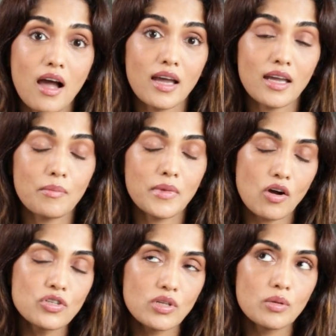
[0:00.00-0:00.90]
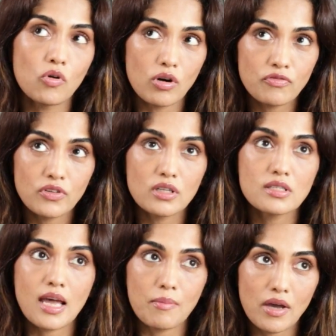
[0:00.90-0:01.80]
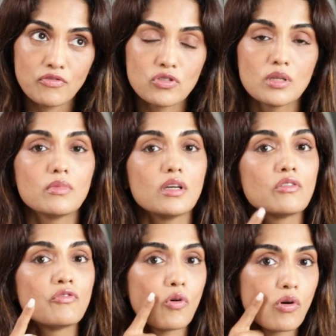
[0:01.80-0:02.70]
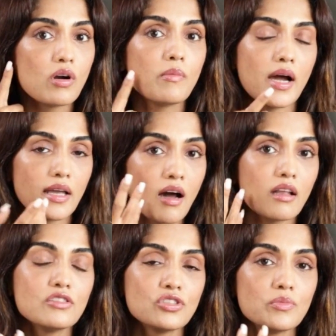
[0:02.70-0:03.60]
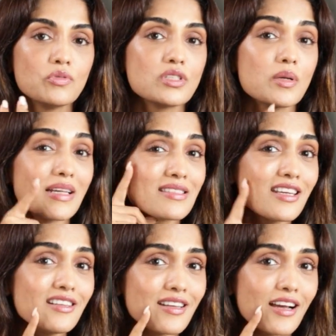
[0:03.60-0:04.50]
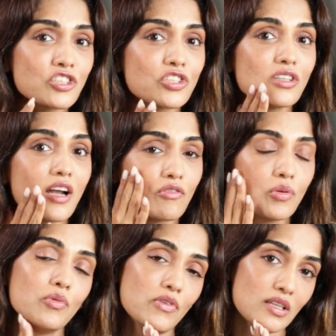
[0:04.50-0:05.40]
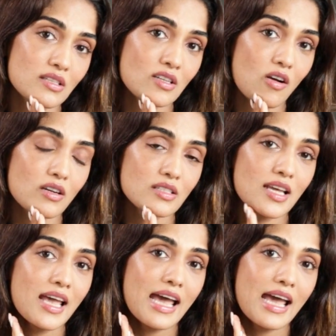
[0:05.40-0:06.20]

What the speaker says: I am now doing Morpheus MF treatment for my collagen, boosting my skin texture and removing the scars.